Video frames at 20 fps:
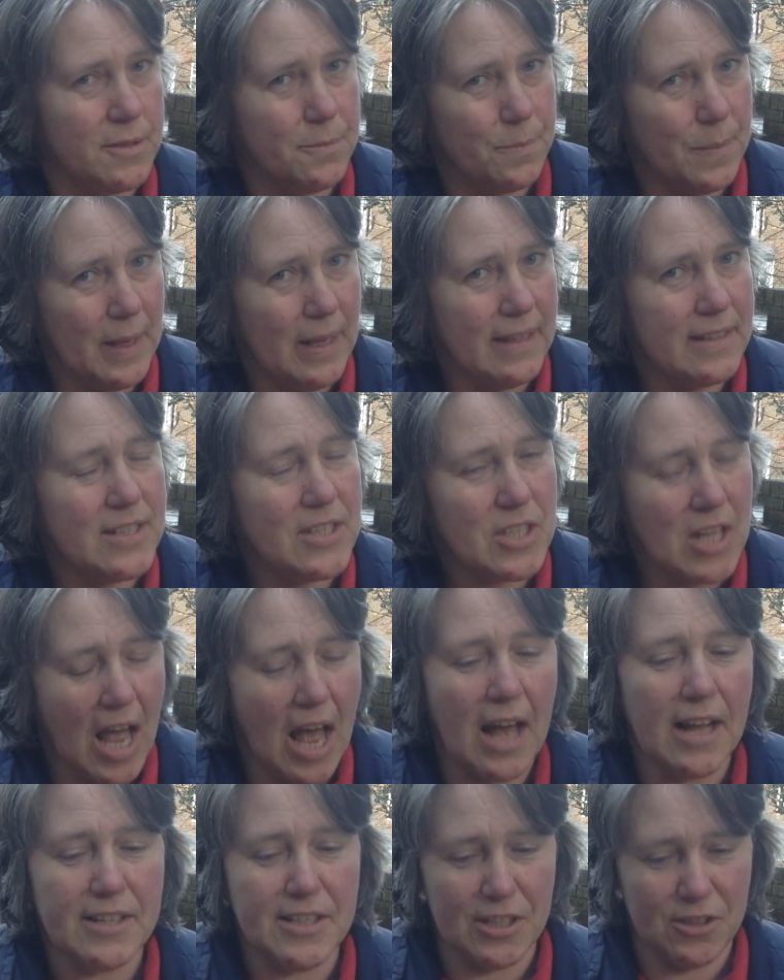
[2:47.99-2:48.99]
been
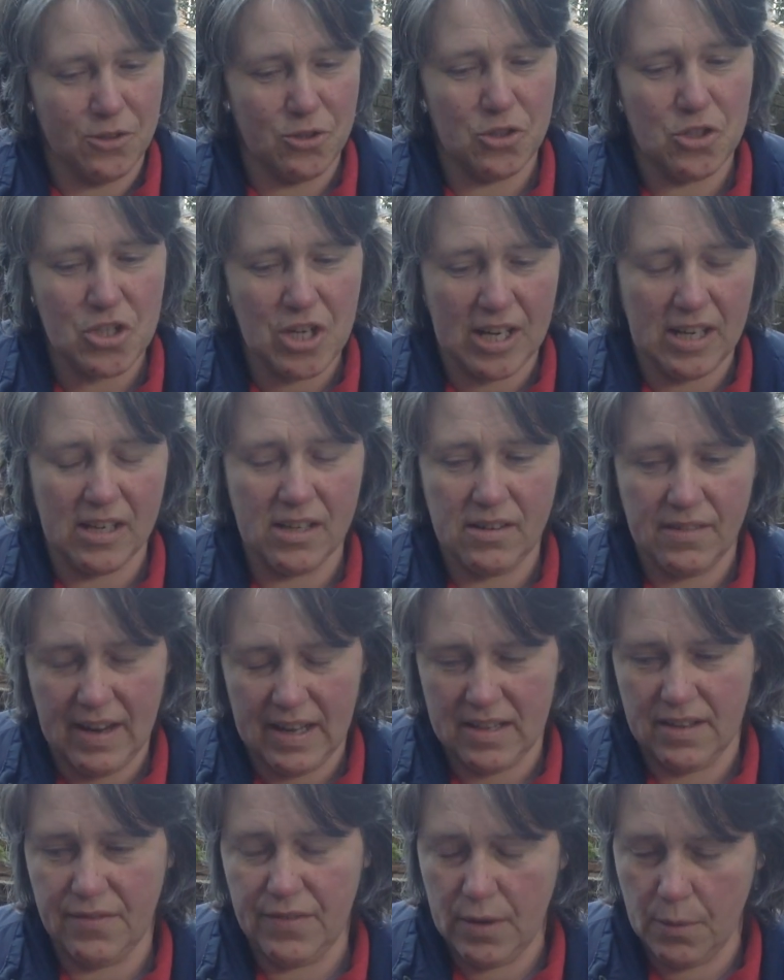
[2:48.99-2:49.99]
starting to trigger
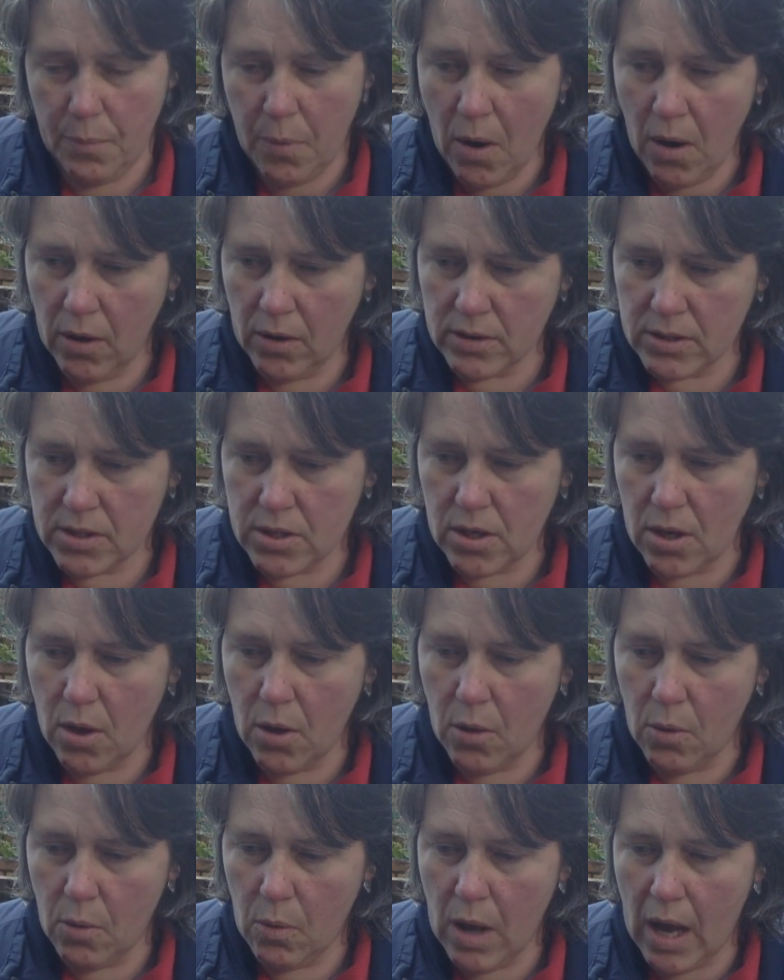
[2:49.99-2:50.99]
quite a few points.
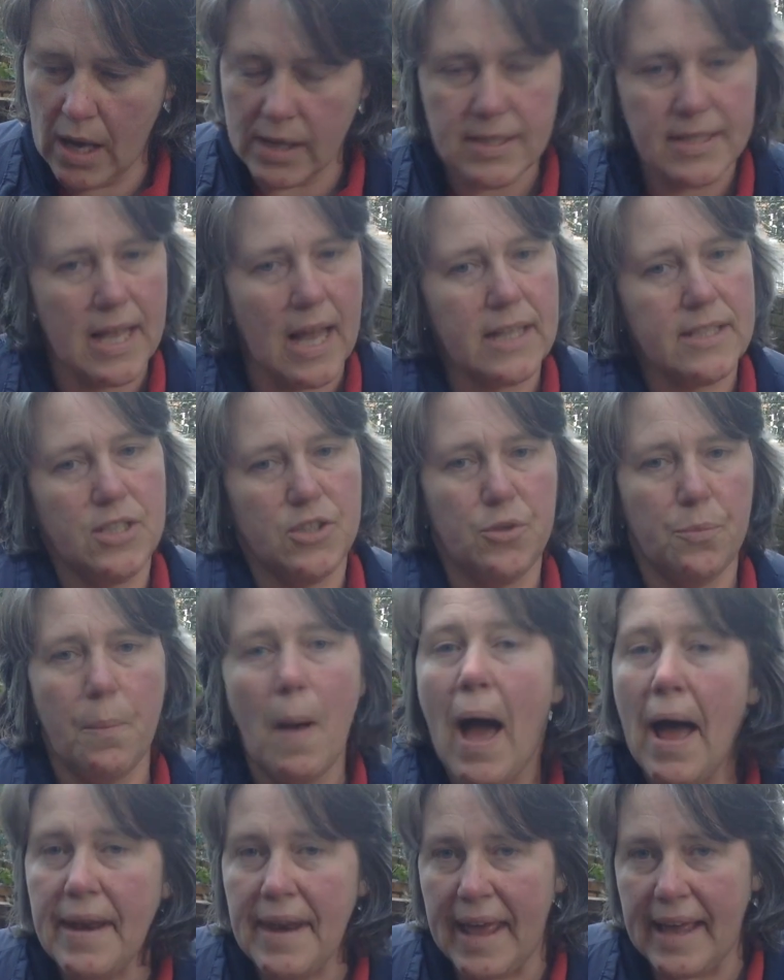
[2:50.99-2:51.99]
So I started to
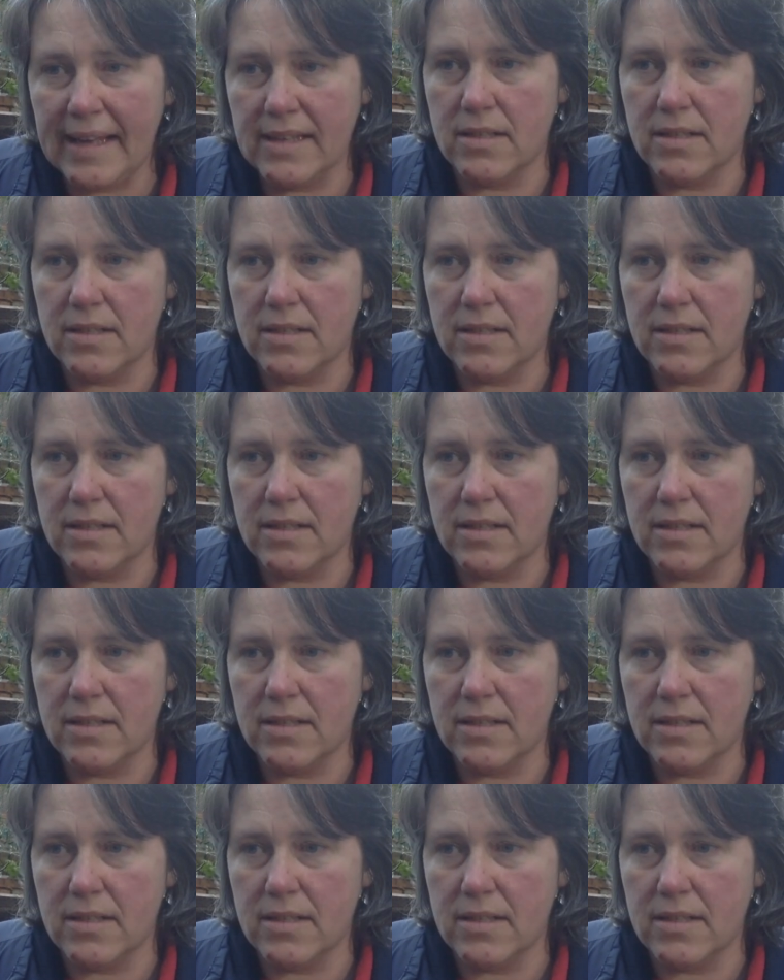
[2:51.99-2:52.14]
panic.